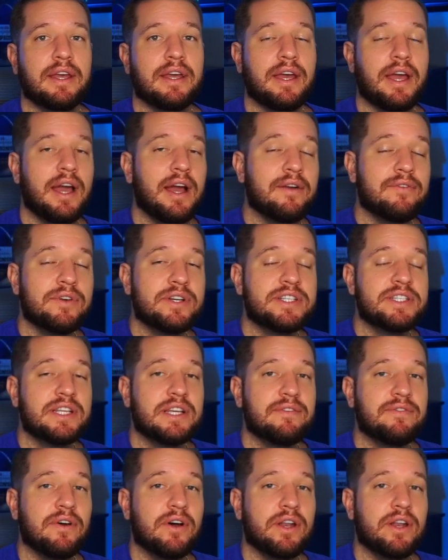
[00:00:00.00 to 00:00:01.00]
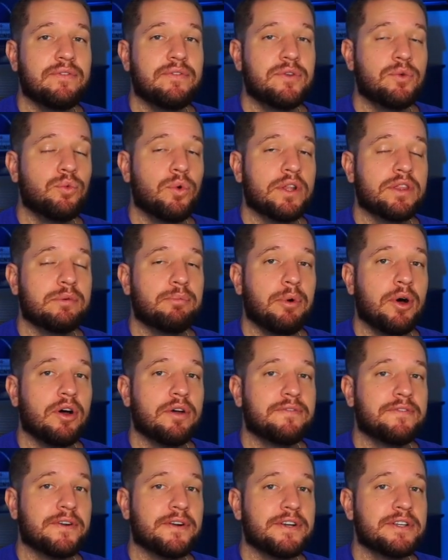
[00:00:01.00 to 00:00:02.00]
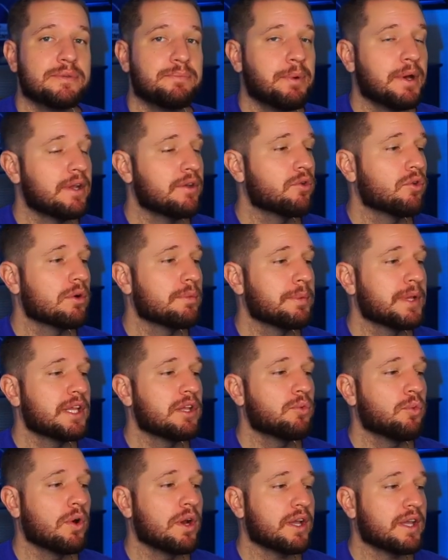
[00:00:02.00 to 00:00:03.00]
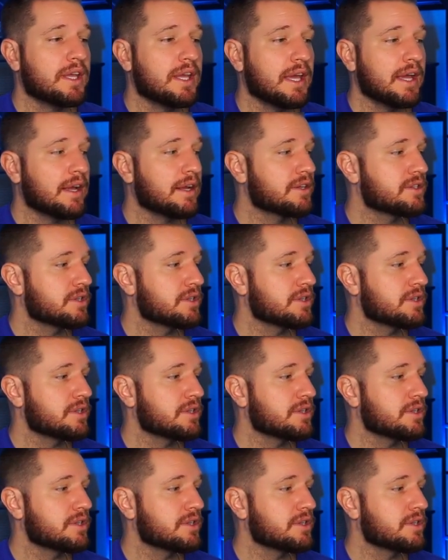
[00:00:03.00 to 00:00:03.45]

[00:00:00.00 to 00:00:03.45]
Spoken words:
Have receive on if you want the ball first, but normally you want to kick.